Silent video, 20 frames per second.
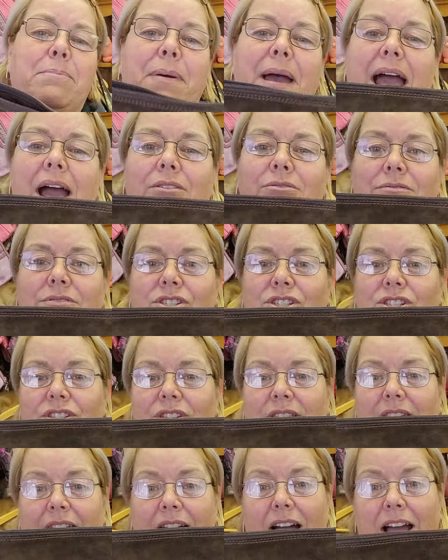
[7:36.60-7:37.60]
pouch
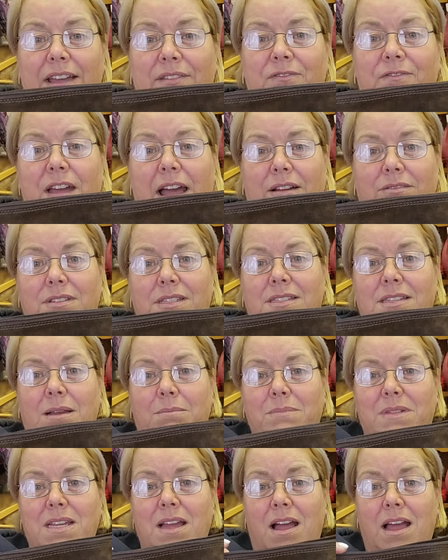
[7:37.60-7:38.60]
that I found
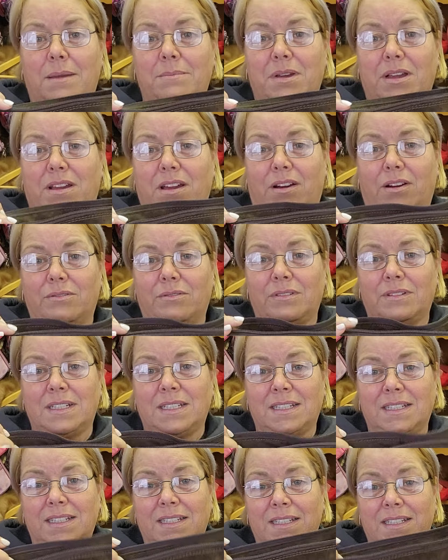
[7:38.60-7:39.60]
some time ago.
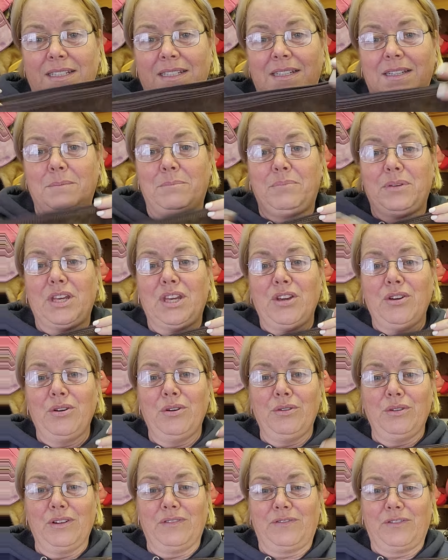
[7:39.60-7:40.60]

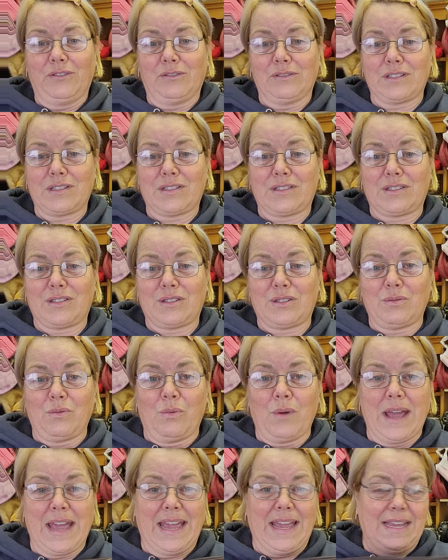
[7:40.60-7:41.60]
Beautiful
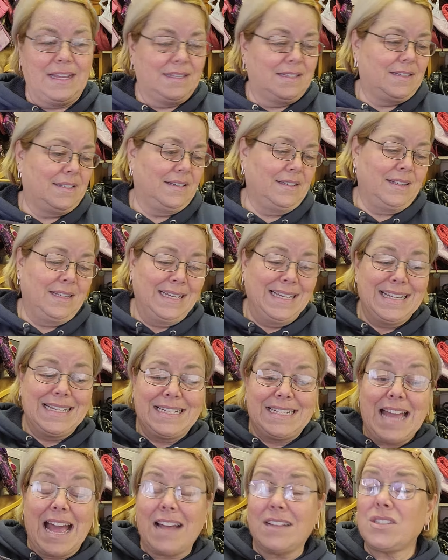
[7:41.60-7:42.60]
suede.
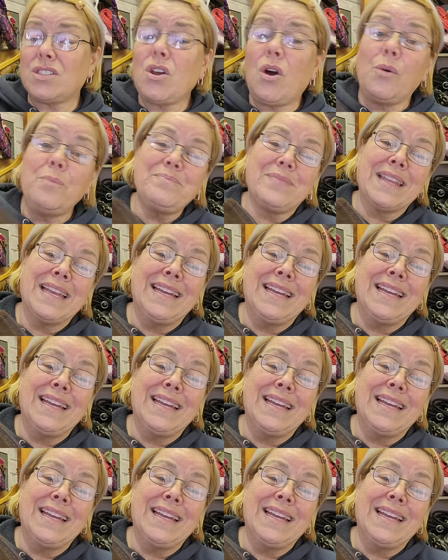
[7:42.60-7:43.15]
So